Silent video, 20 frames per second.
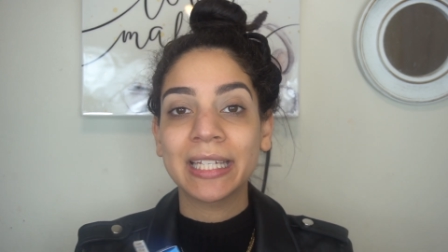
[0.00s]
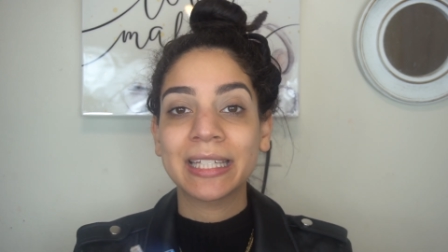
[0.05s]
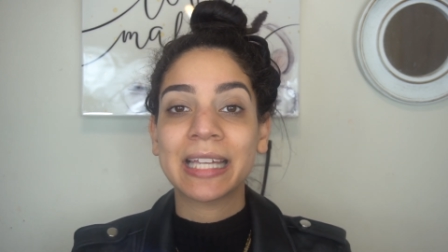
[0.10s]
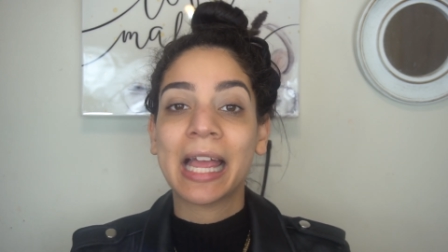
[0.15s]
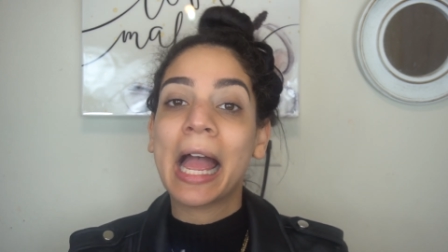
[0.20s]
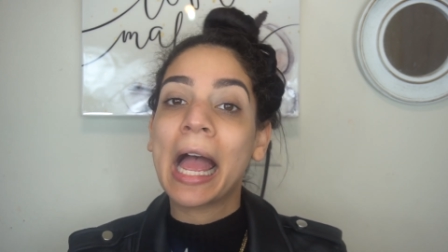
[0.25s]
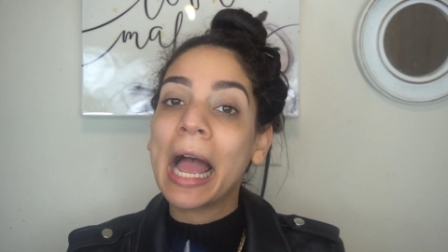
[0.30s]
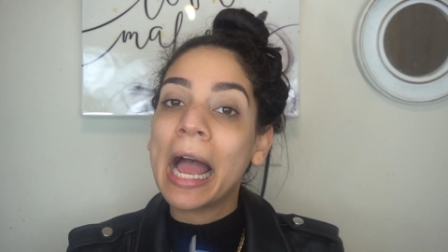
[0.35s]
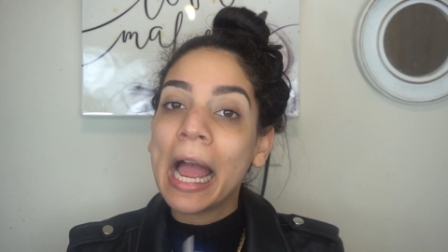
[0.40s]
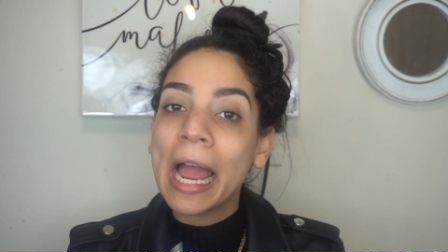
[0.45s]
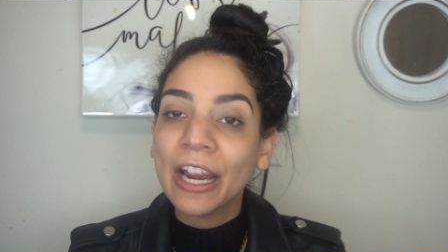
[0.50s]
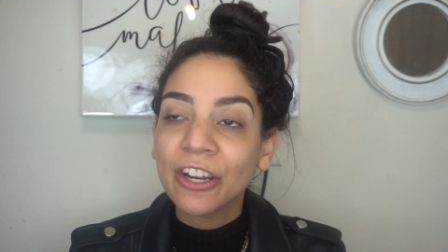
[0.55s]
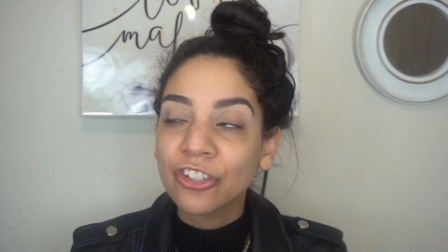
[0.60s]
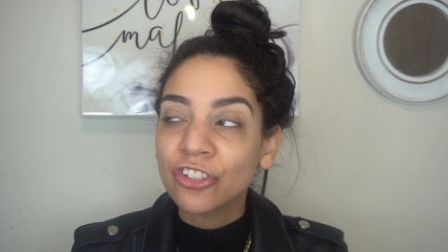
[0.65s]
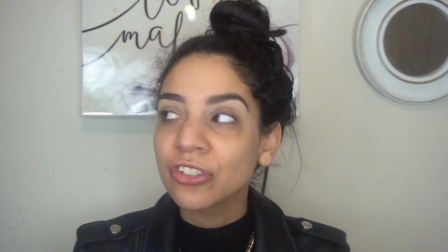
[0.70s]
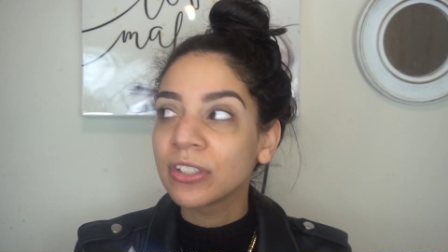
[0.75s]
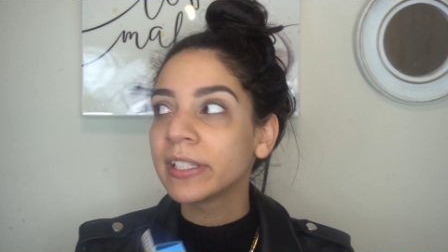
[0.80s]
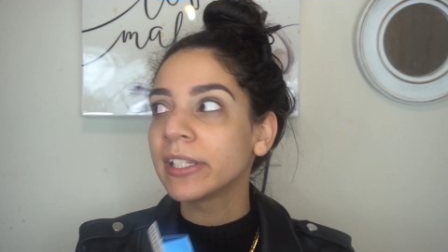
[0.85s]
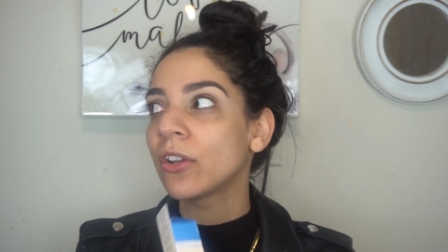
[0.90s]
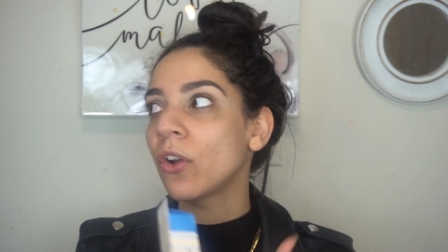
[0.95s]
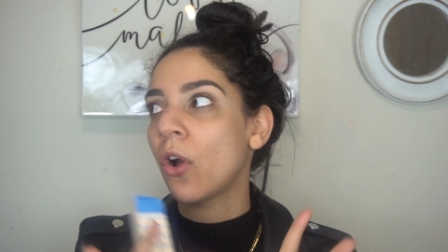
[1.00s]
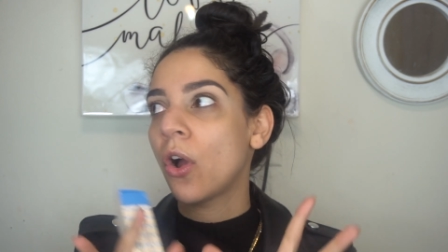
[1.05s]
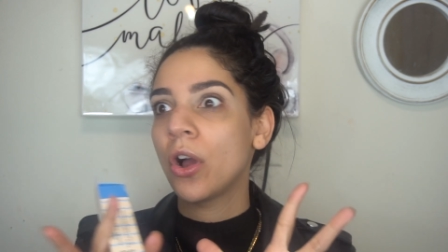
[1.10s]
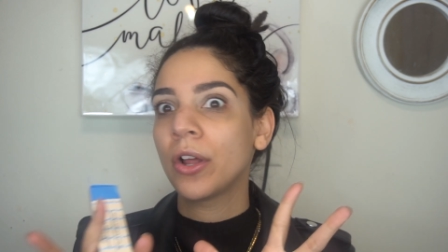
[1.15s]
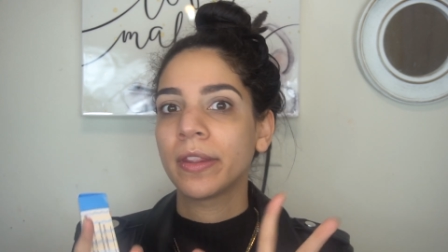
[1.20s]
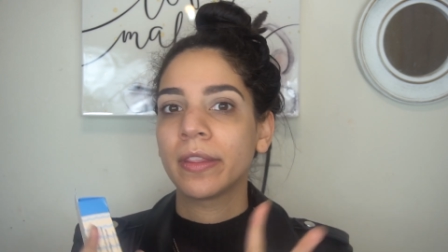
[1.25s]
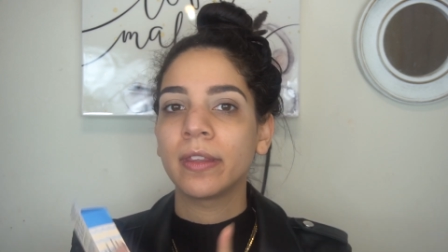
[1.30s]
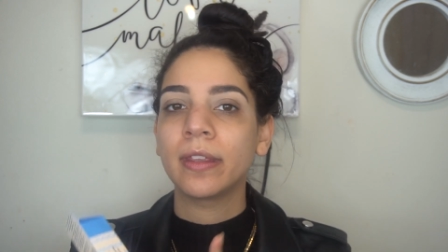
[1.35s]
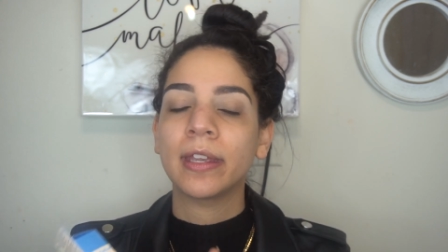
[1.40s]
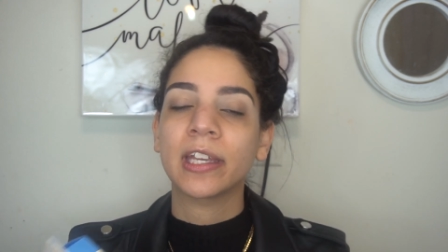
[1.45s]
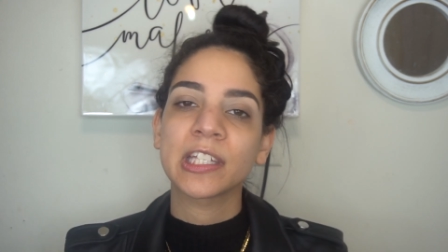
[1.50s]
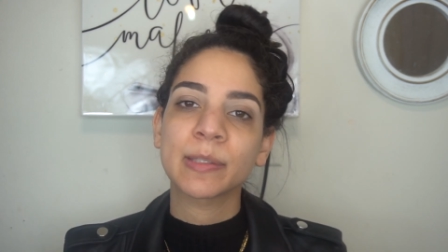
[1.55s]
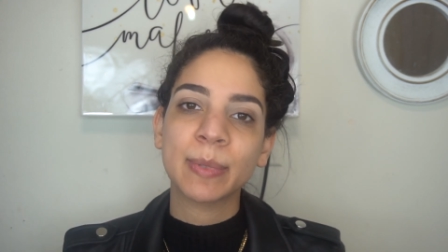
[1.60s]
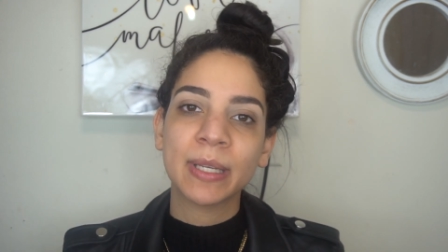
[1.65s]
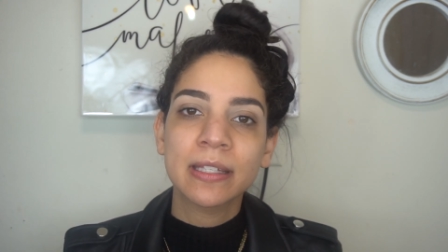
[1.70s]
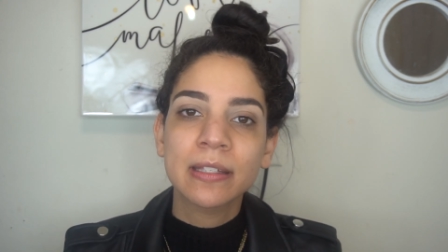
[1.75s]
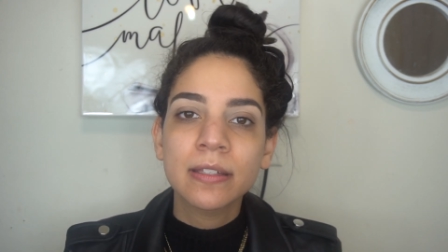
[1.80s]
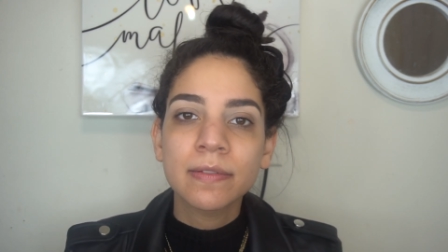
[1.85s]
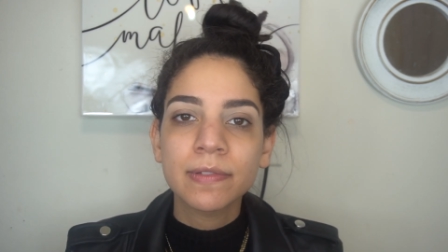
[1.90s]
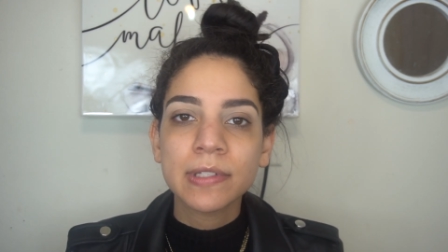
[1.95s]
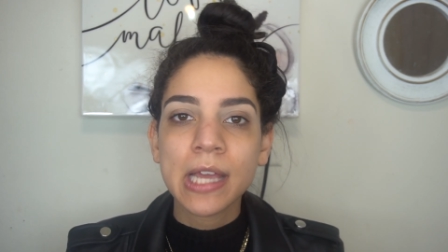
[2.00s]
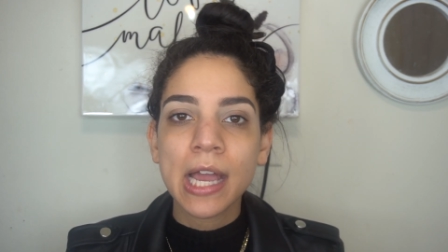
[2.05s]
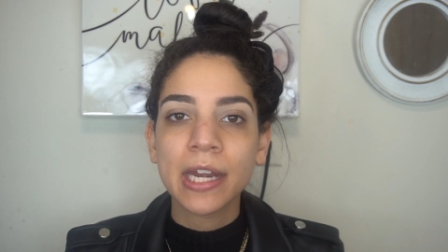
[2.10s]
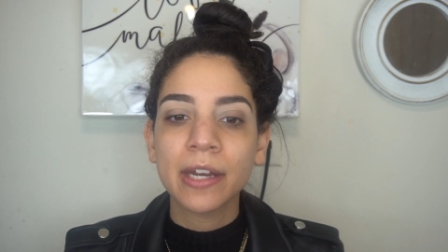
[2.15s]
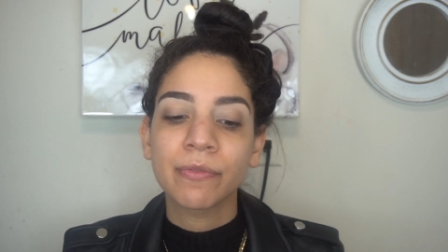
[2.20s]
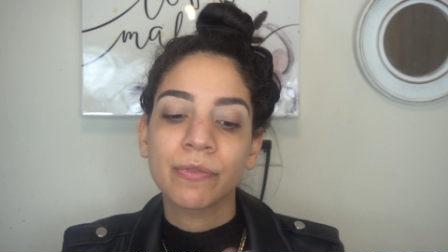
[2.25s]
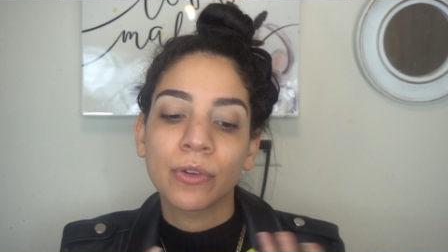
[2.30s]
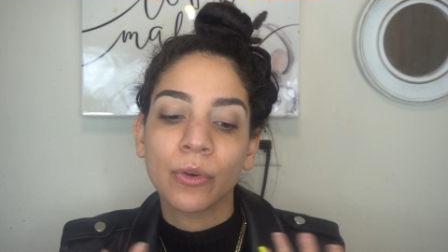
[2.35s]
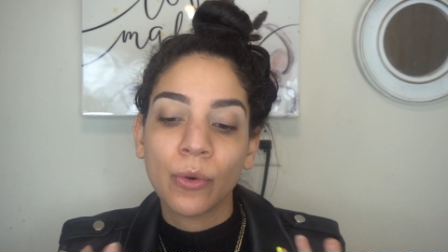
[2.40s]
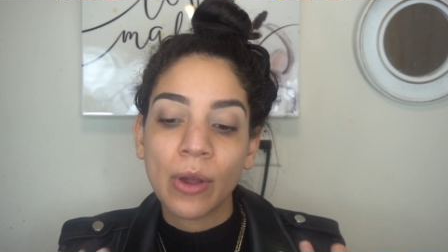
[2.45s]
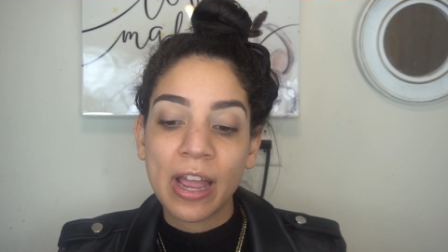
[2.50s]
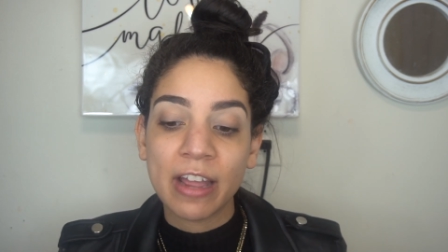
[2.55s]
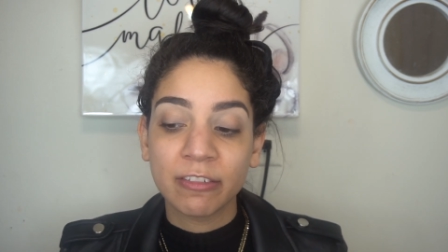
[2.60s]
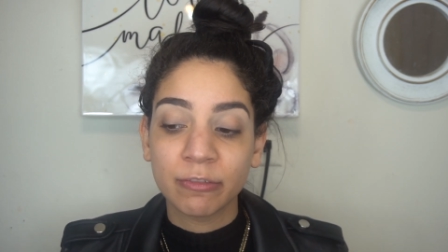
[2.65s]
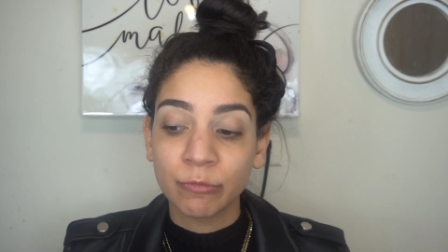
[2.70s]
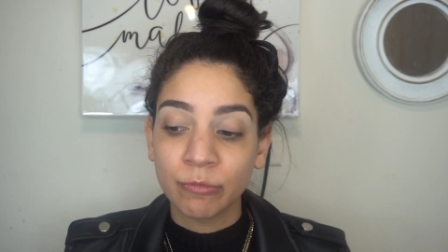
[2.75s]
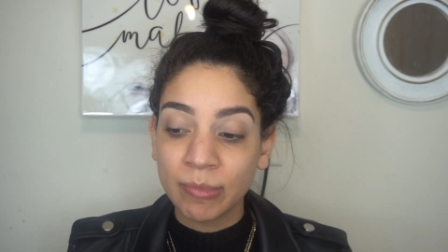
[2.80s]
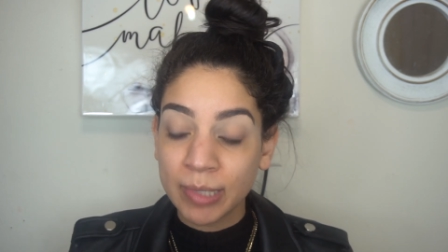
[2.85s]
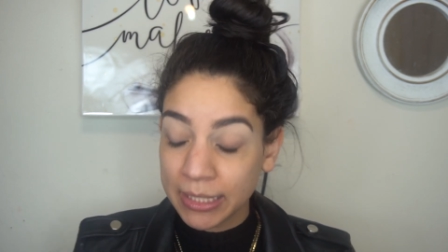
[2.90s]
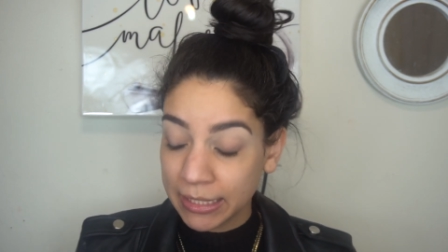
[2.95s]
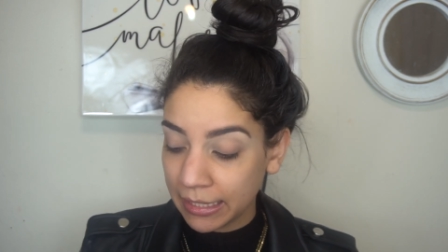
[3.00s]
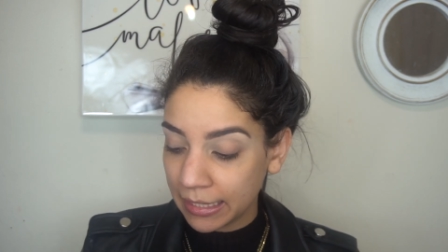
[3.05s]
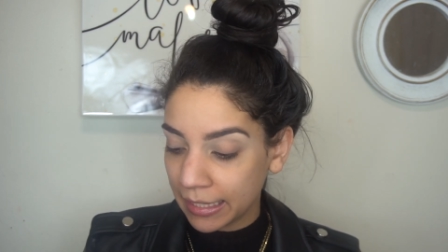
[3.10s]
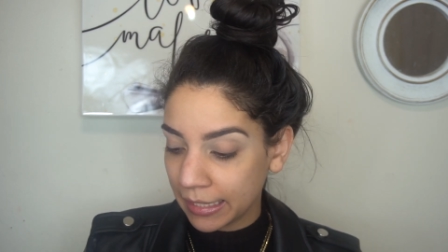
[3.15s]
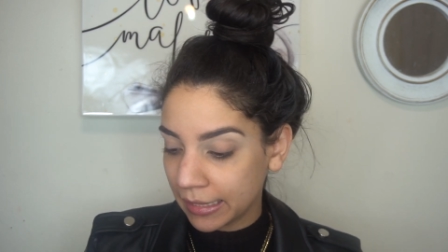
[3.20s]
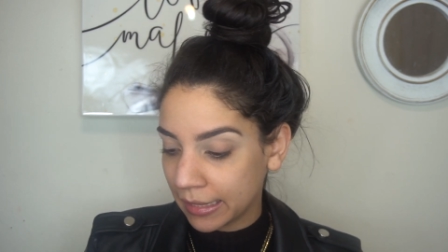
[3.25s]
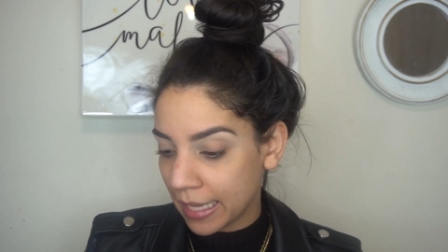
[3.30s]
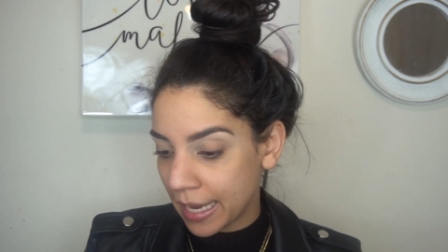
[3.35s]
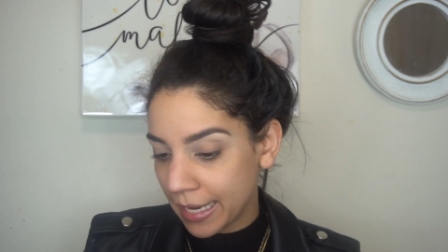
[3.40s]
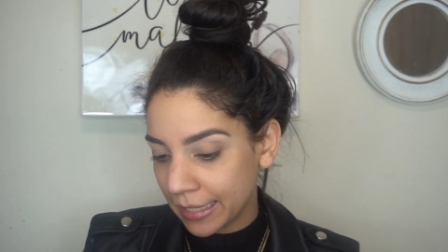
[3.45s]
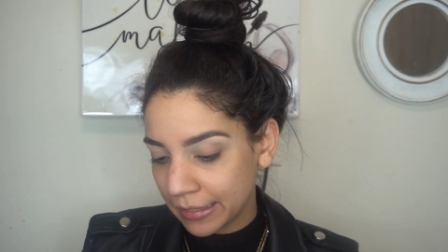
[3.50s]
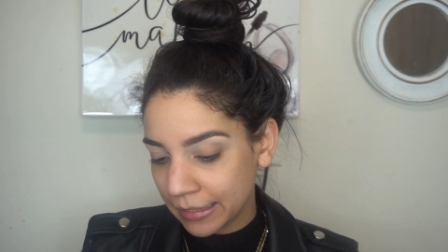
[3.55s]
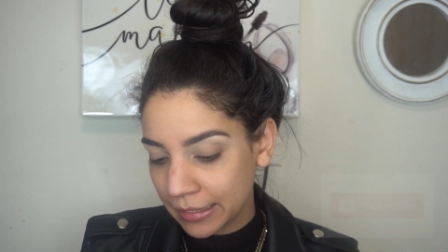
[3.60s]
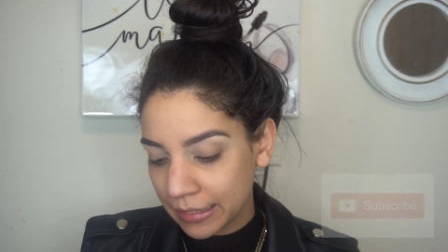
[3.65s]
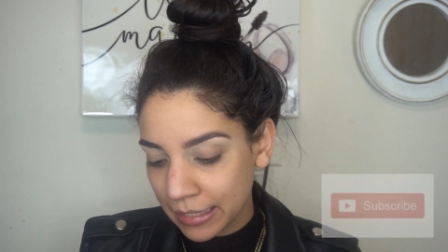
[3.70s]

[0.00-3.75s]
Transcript: It's actually on the expensive side if you don't have money like that.